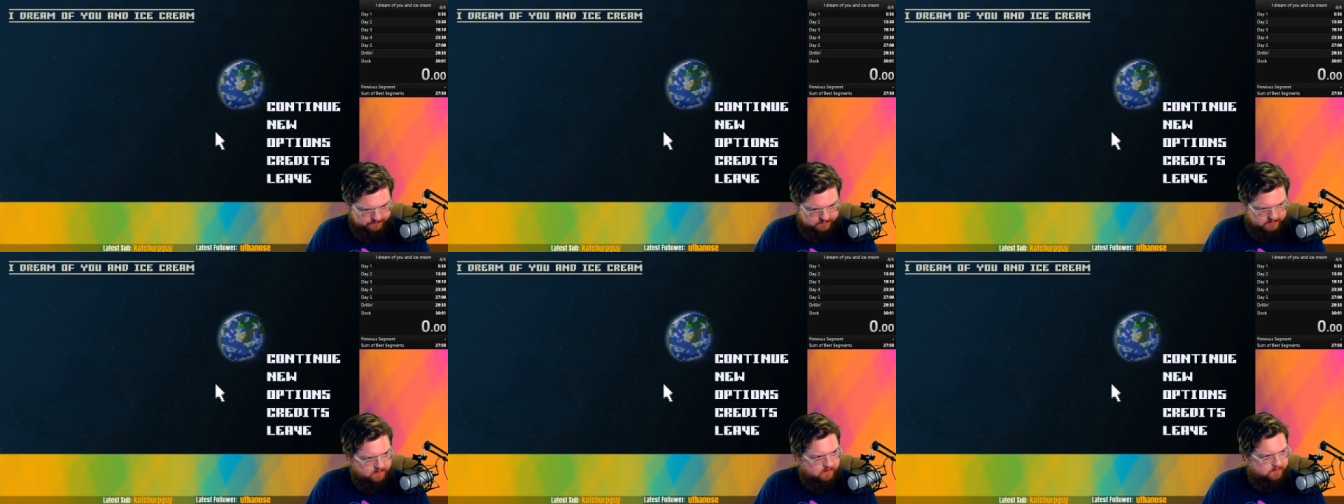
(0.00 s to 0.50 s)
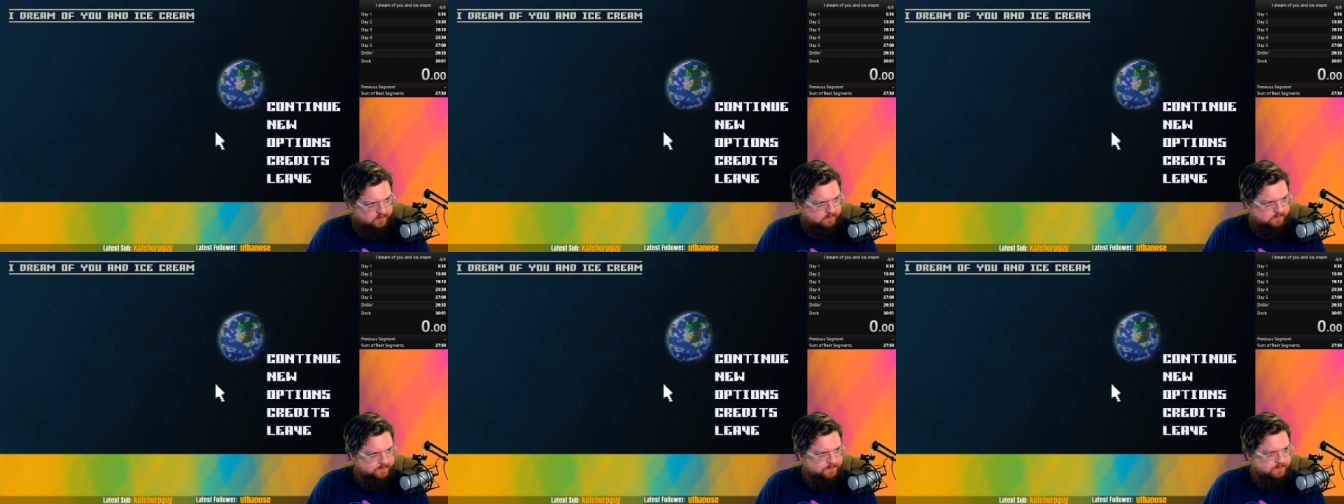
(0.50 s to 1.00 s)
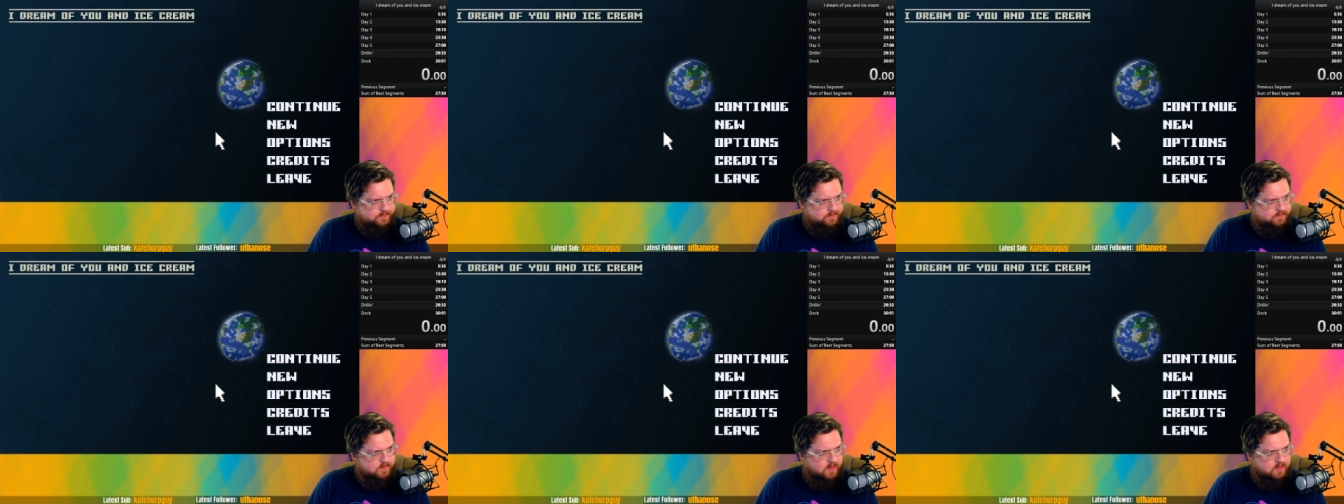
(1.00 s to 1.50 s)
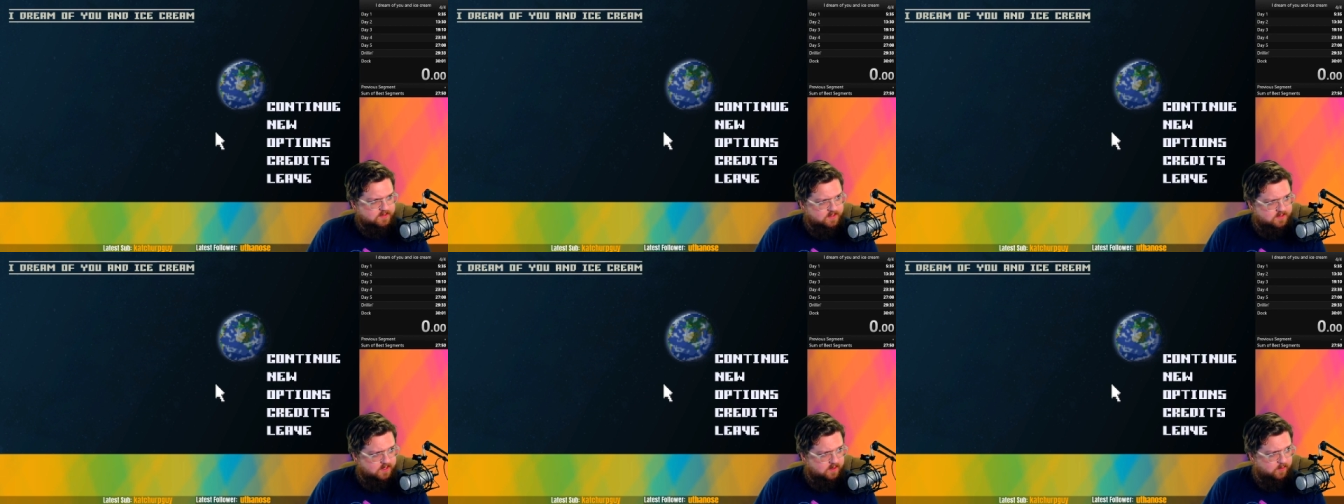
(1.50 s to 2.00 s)
get all the
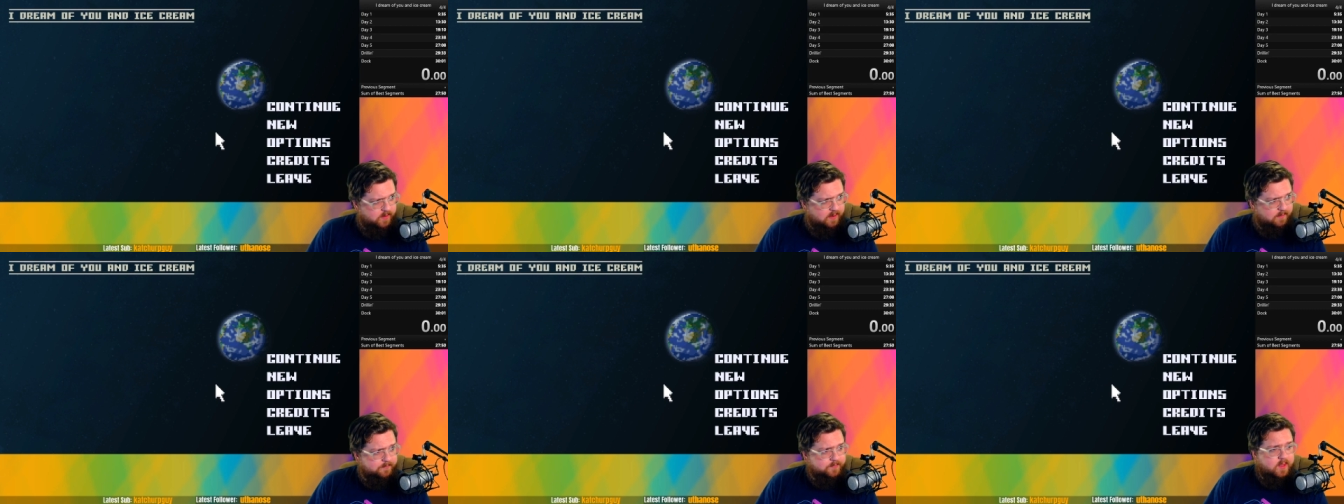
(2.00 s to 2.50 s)
nonsense out of the way here.